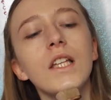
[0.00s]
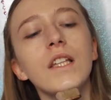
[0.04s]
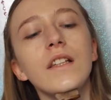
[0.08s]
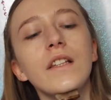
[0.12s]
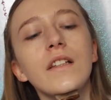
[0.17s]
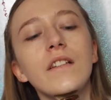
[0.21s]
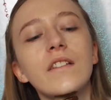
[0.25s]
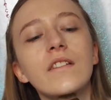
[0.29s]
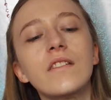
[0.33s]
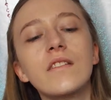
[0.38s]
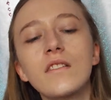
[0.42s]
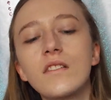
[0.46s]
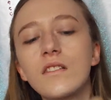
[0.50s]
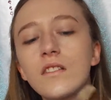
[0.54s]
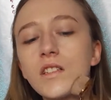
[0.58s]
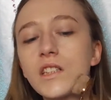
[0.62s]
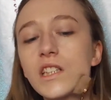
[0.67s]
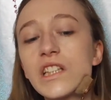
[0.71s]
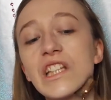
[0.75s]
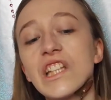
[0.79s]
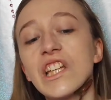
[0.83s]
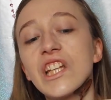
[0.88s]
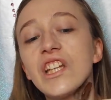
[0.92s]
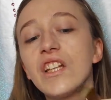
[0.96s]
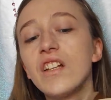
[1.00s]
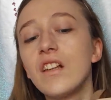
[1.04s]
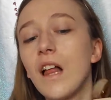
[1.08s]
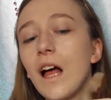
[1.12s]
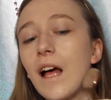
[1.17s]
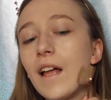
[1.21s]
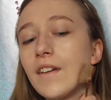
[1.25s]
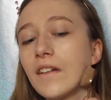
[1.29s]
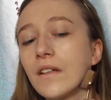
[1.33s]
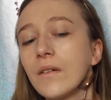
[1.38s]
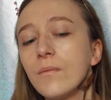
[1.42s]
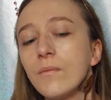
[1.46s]
This girl
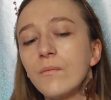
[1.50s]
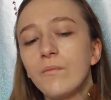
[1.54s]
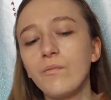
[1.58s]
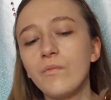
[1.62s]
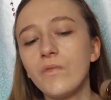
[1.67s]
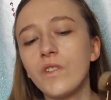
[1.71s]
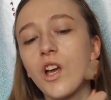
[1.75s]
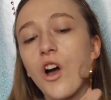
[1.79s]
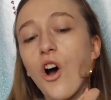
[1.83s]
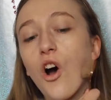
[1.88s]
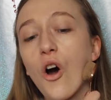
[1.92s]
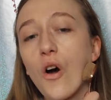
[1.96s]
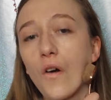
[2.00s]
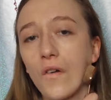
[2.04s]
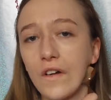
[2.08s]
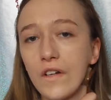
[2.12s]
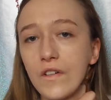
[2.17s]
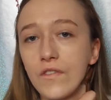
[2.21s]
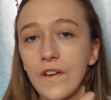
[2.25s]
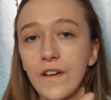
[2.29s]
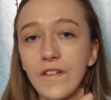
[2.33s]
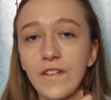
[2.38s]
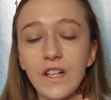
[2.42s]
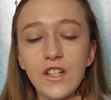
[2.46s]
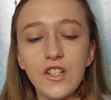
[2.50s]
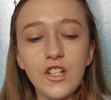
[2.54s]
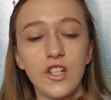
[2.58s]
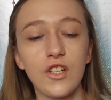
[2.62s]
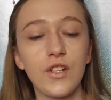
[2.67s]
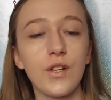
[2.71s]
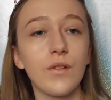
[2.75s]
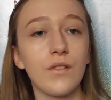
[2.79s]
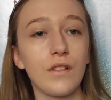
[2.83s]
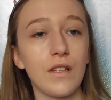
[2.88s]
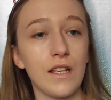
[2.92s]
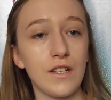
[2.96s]
had orange foundation.
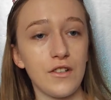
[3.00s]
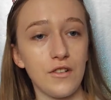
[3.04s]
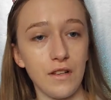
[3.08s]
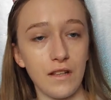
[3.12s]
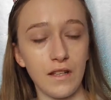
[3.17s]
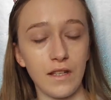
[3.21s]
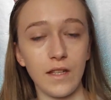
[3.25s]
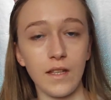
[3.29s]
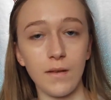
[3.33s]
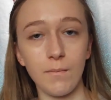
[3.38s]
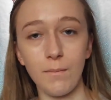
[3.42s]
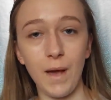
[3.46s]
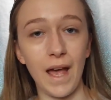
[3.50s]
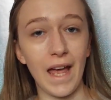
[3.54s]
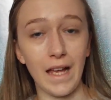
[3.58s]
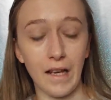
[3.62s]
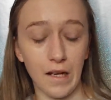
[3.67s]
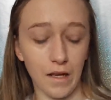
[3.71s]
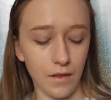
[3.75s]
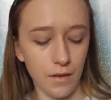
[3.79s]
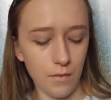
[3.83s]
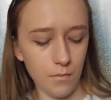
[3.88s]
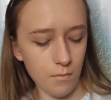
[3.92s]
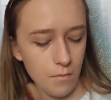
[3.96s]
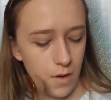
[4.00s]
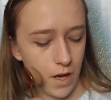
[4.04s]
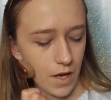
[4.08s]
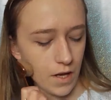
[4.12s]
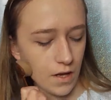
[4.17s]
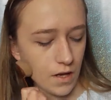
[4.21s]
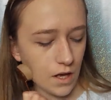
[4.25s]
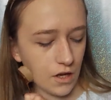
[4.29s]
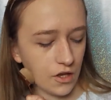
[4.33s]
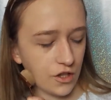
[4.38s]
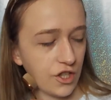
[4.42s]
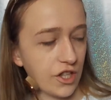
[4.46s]
She was literally paler than
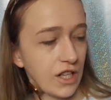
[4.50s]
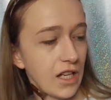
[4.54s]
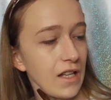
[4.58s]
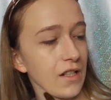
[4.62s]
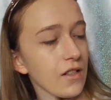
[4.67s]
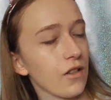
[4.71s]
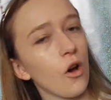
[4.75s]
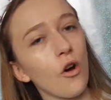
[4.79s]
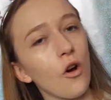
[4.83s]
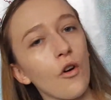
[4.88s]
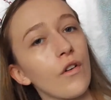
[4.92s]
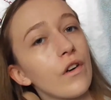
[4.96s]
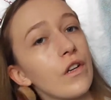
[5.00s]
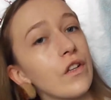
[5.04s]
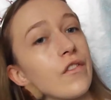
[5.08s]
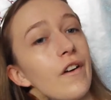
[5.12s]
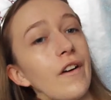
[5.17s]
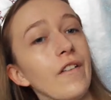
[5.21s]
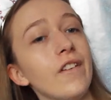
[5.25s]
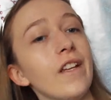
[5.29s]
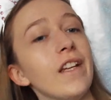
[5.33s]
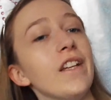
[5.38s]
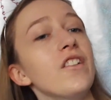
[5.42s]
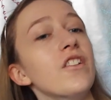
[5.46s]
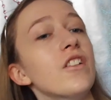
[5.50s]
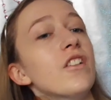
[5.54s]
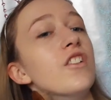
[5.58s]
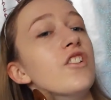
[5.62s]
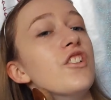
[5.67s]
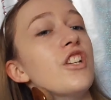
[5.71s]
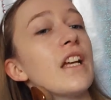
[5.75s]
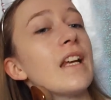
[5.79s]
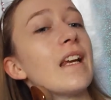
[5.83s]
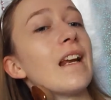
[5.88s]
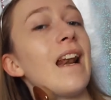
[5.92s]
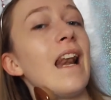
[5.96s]
me, and she had orange foundation and
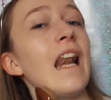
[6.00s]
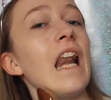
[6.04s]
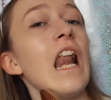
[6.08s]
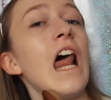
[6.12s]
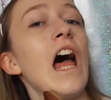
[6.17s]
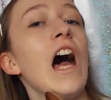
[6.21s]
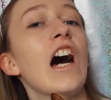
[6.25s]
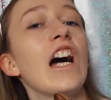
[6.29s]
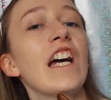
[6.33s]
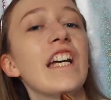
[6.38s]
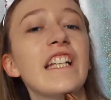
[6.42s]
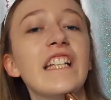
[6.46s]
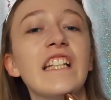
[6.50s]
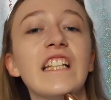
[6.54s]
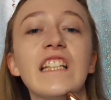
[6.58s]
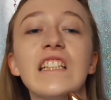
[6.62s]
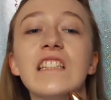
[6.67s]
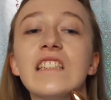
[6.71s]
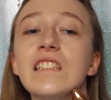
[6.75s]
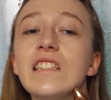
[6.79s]
she had a line.